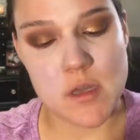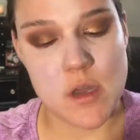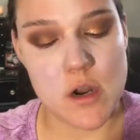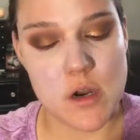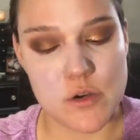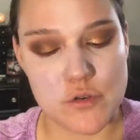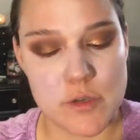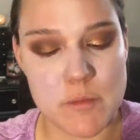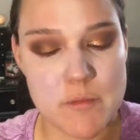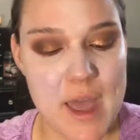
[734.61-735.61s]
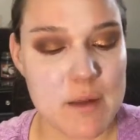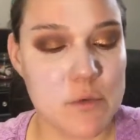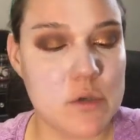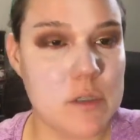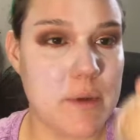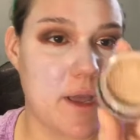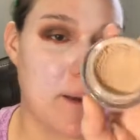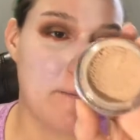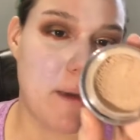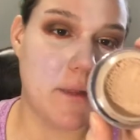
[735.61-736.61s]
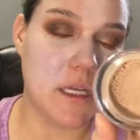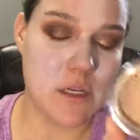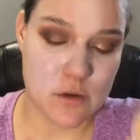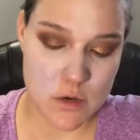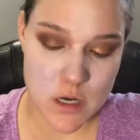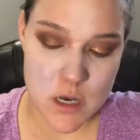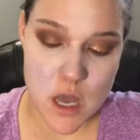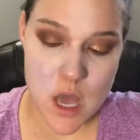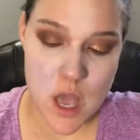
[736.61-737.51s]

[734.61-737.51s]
Matte Mousse by Maybelline New York.